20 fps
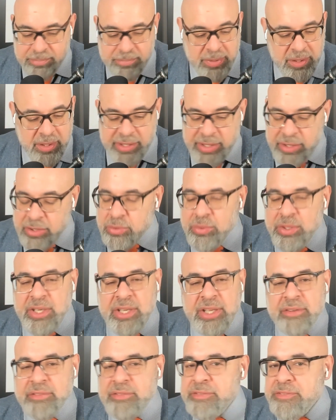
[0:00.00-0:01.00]

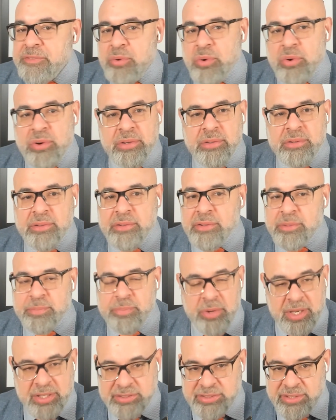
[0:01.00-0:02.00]
ingredient for the
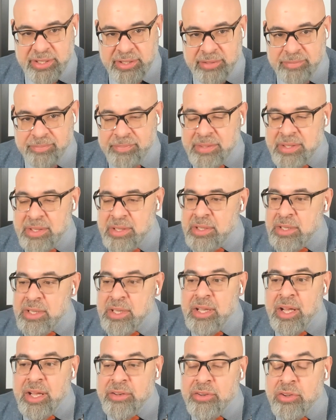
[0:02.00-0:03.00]
prostate?
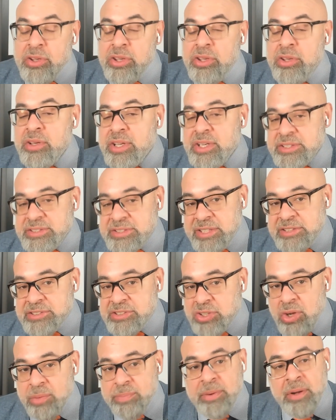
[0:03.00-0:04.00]
I know you're going to say
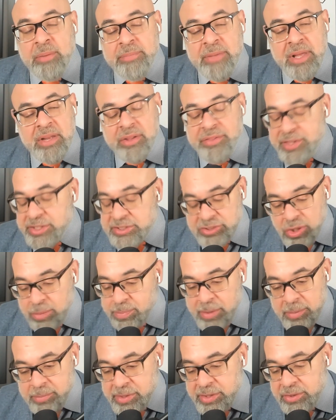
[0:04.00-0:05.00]
saw palmetto. I think saw
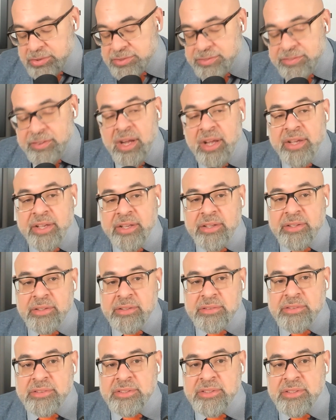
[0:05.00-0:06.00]
palmetto is fine,
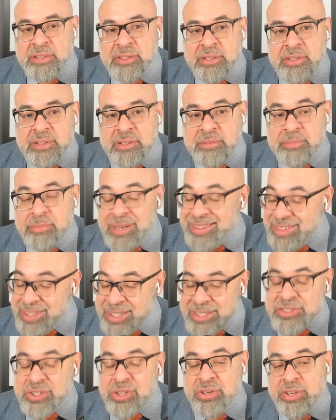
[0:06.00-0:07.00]
but I
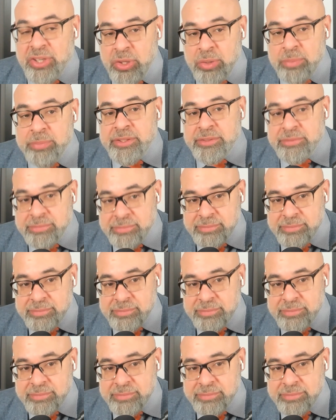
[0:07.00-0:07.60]
think it's curcumin.